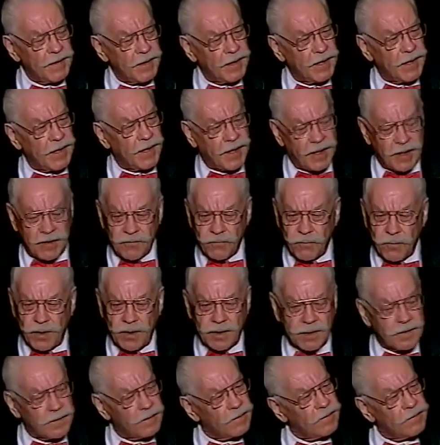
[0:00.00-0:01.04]
and hard
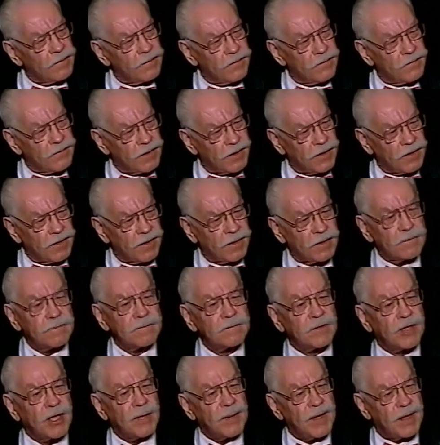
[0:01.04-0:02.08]
work, they're going to
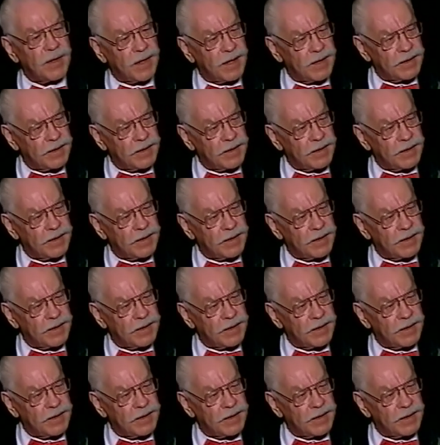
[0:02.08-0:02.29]
come out